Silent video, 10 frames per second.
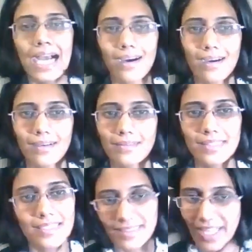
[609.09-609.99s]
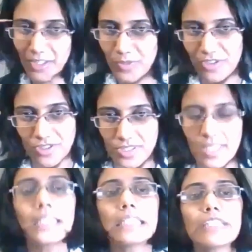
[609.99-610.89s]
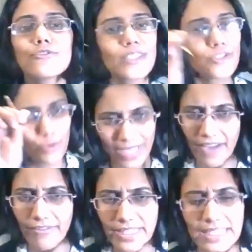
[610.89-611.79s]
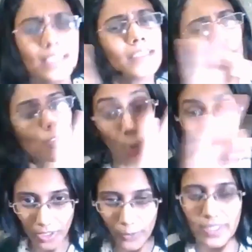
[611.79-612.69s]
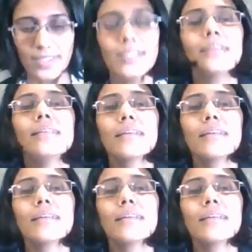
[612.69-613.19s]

Uh, this is an acupressure stick. If you guys don't have any, don't worry.